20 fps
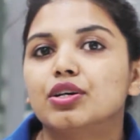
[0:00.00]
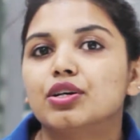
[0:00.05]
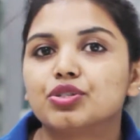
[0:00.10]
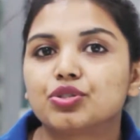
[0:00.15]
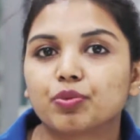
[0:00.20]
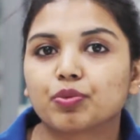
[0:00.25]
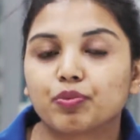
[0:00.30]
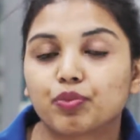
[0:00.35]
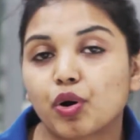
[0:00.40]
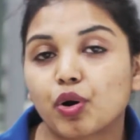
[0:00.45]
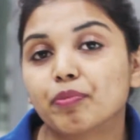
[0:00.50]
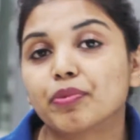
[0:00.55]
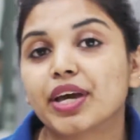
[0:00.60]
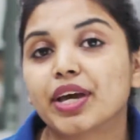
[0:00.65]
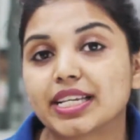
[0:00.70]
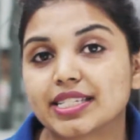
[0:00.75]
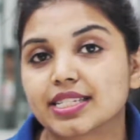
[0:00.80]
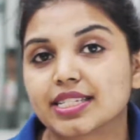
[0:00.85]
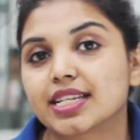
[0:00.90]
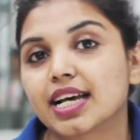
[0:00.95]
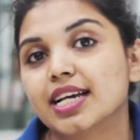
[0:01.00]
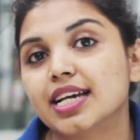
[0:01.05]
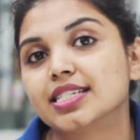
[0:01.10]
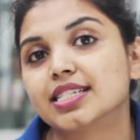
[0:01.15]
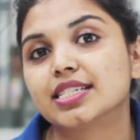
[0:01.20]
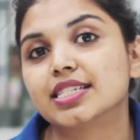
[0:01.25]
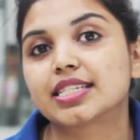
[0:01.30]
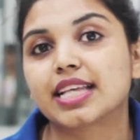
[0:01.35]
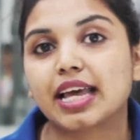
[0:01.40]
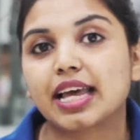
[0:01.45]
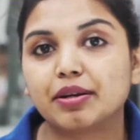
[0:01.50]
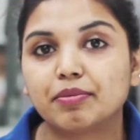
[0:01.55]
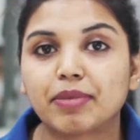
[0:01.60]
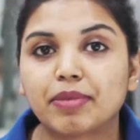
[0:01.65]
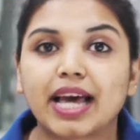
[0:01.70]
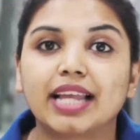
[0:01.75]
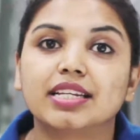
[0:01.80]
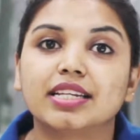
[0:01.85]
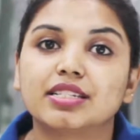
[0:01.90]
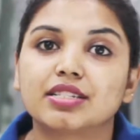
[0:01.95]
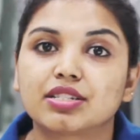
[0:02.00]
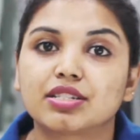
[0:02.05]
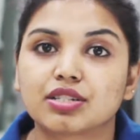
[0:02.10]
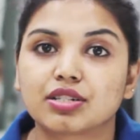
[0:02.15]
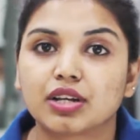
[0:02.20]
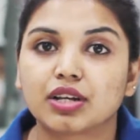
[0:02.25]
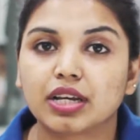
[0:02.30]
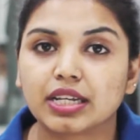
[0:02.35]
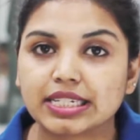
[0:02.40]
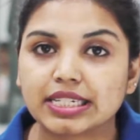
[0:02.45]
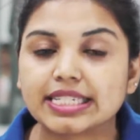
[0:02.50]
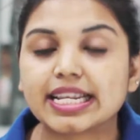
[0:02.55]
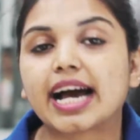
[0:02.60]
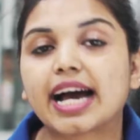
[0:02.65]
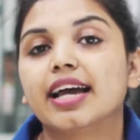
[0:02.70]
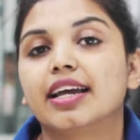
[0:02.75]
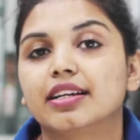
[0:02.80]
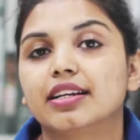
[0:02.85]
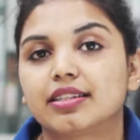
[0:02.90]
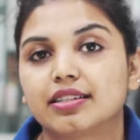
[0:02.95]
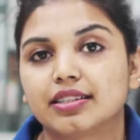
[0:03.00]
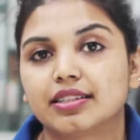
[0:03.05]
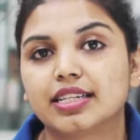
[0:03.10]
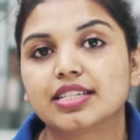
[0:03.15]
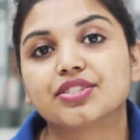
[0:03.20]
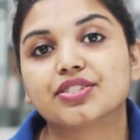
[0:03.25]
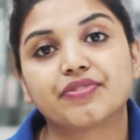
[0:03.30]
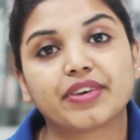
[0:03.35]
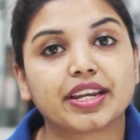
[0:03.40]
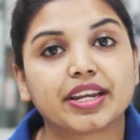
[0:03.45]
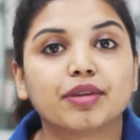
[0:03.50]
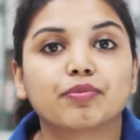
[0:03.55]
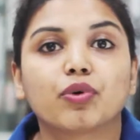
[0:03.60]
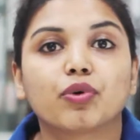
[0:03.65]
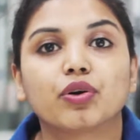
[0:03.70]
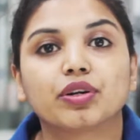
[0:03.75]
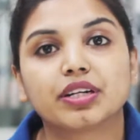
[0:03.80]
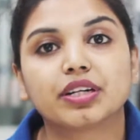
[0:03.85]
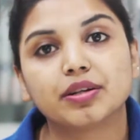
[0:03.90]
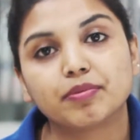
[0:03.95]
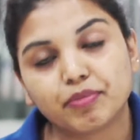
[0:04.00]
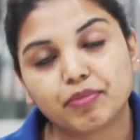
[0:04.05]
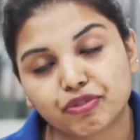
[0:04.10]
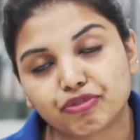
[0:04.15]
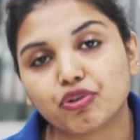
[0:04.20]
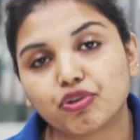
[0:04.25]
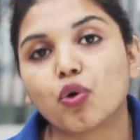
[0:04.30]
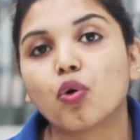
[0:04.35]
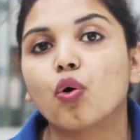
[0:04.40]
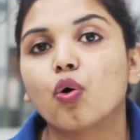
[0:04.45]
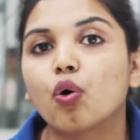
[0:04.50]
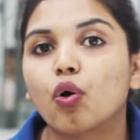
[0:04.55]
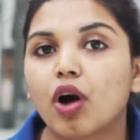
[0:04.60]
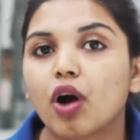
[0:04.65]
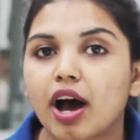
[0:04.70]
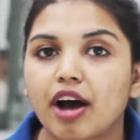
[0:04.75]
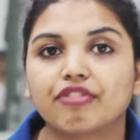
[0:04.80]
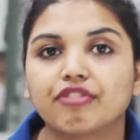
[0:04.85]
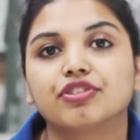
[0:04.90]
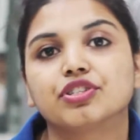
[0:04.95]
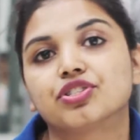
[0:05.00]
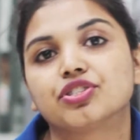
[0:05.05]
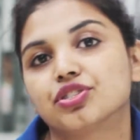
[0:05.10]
So proper exercises and a balanced diet is very important before or after